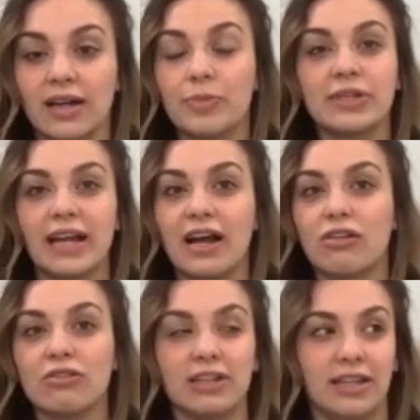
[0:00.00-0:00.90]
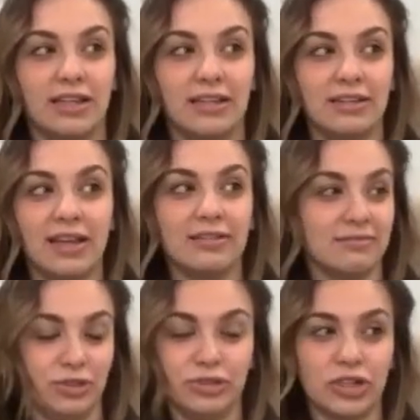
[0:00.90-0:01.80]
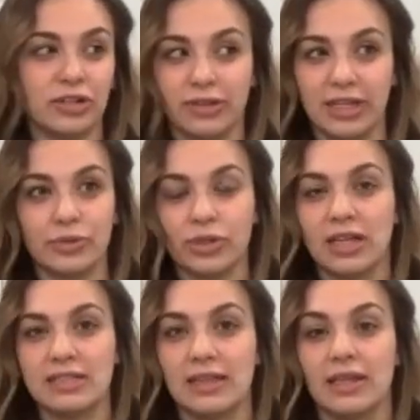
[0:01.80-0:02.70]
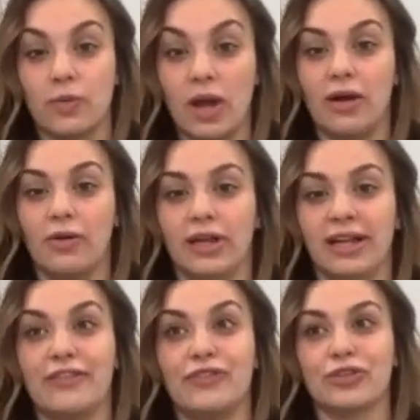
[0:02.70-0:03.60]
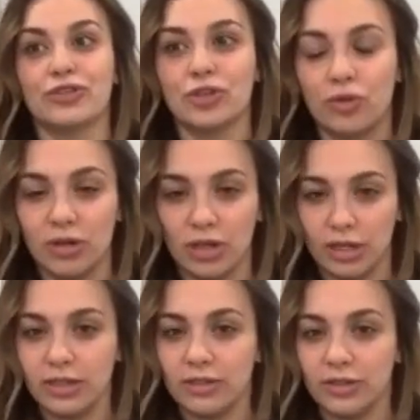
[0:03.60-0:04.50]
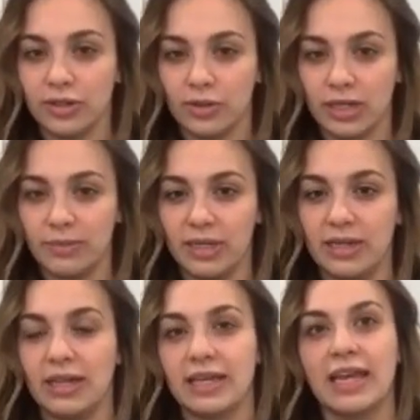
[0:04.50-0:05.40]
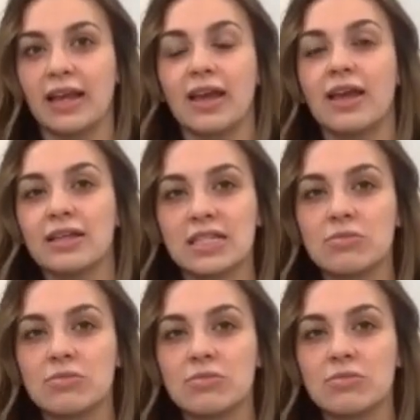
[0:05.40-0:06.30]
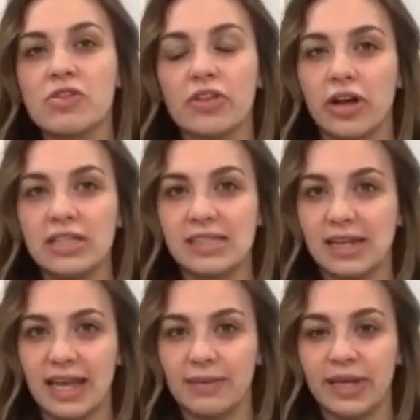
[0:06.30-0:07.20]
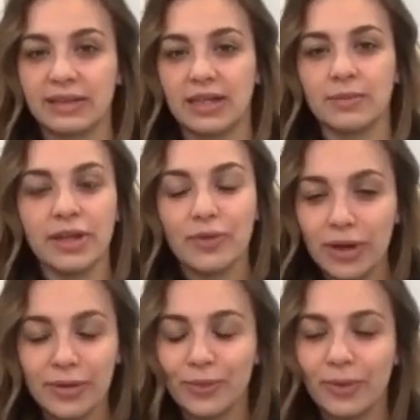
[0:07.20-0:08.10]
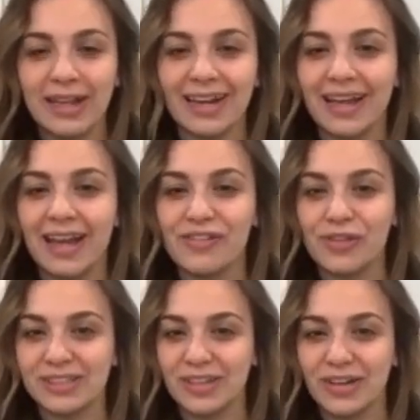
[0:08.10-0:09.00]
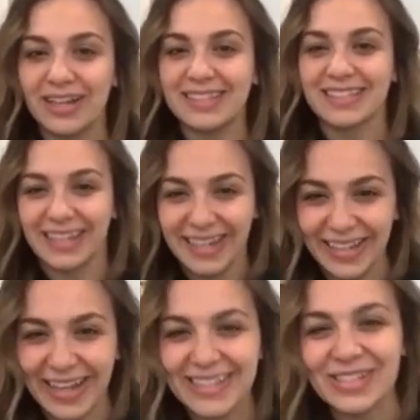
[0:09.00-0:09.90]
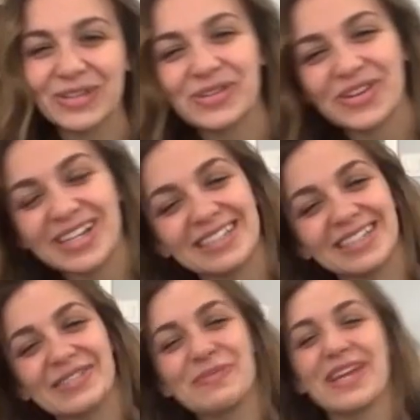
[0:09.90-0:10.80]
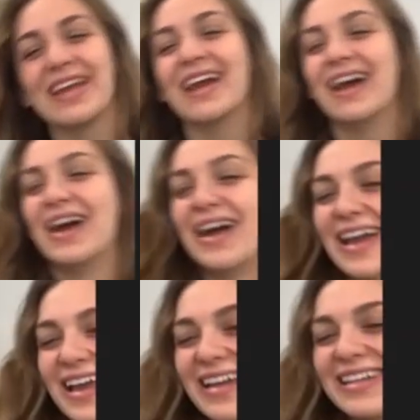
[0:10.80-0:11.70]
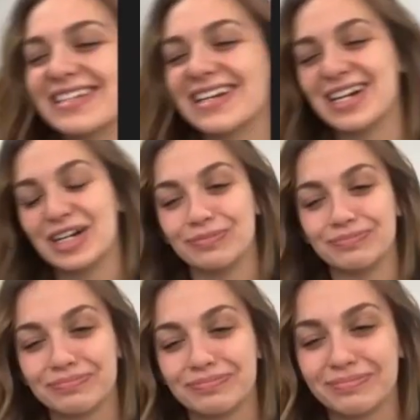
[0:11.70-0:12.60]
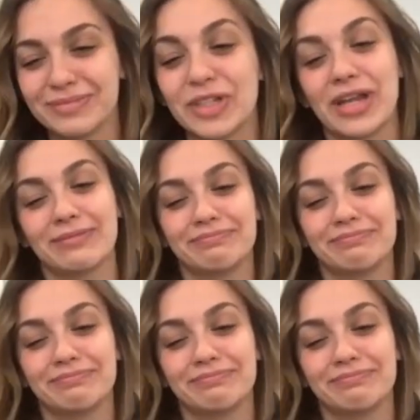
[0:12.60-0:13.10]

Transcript: and down. And then you start like realizing like, wow, like I feel so good, you know what I mean? And some of the thoughts that I had back then, I'm like, why did I have those thoughts? Like, that's so crazy to me. And so, yeah.